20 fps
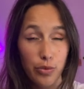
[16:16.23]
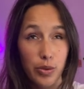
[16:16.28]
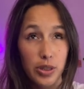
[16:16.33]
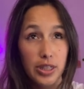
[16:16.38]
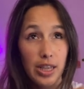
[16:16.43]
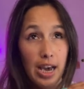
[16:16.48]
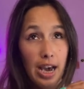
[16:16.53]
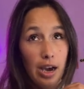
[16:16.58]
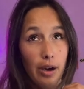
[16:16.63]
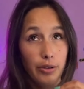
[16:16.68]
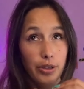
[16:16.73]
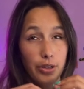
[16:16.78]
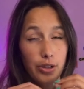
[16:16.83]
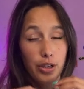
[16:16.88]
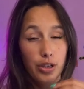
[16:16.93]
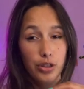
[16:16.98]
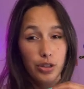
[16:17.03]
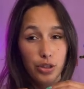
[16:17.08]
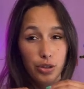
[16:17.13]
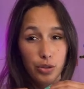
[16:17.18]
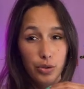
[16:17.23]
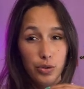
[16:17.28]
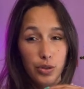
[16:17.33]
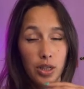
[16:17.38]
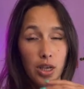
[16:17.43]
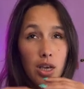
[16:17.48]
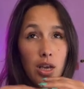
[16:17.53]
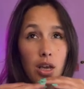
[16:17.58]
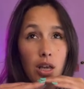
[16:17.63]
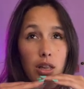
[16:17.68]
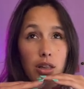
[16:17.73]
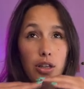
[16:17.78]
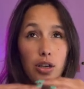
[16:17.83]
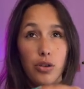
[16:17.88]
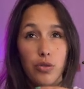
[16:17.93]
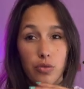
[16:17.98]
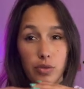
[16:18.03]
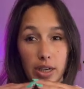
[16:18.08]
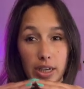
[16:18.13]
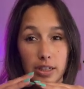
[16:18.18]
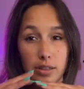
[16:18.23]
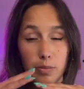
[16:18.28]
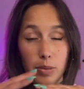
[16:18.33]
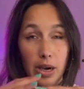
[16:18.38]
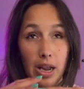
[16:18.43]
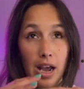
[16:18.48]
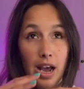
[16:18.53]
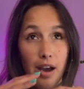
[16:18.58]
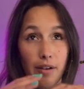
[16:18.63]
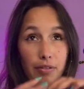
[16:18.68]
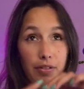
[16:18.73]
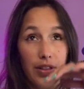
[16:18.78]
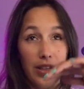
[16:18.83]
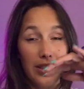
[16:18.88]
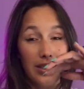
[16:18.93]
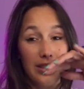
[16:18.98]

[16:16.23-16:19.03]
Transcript: was how you can use the grid but have things